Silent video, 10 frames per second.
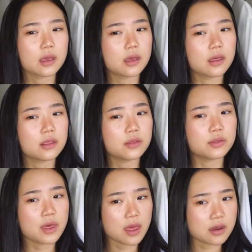
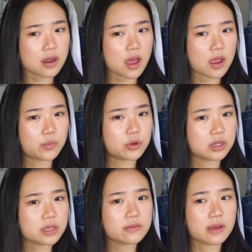and then I
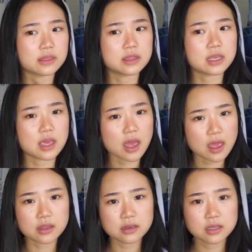believe at the
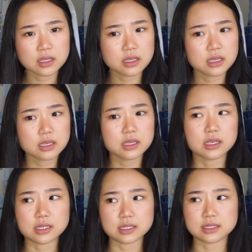end
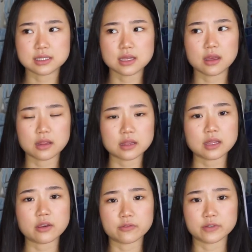it's
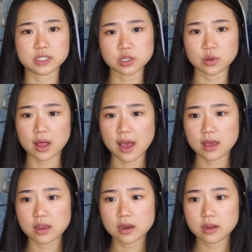the official
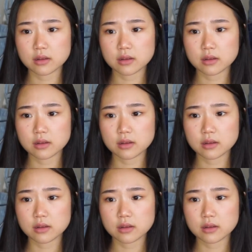ad.